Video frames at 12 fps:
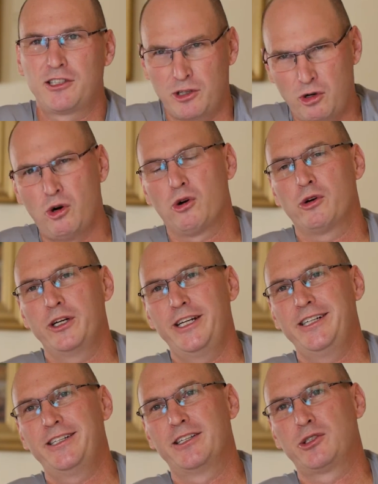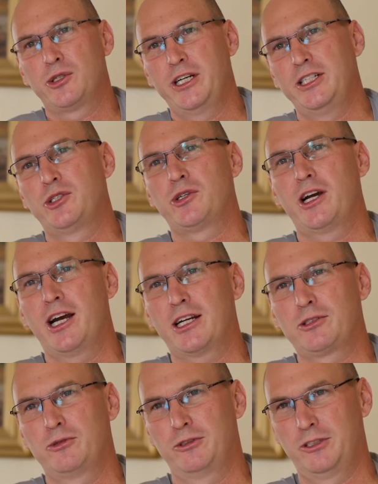the quarry, the train
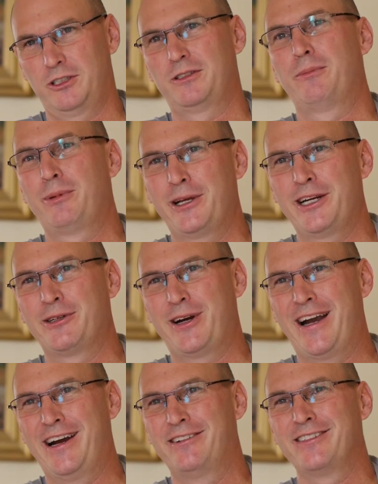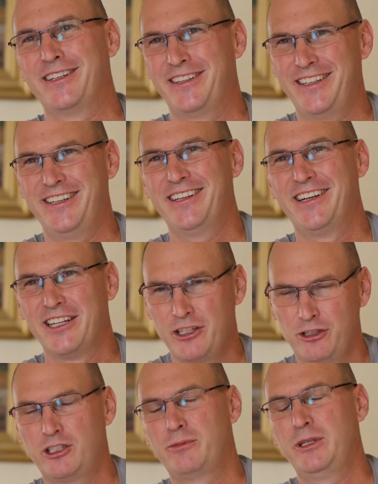tracks was the playground, and there
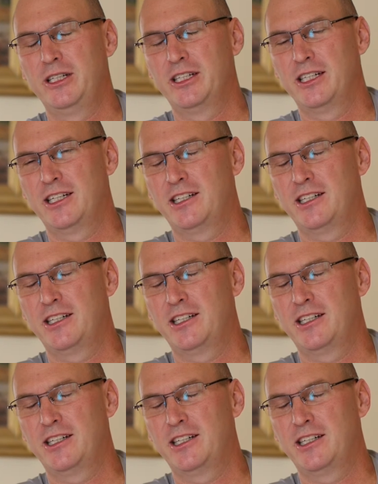used to be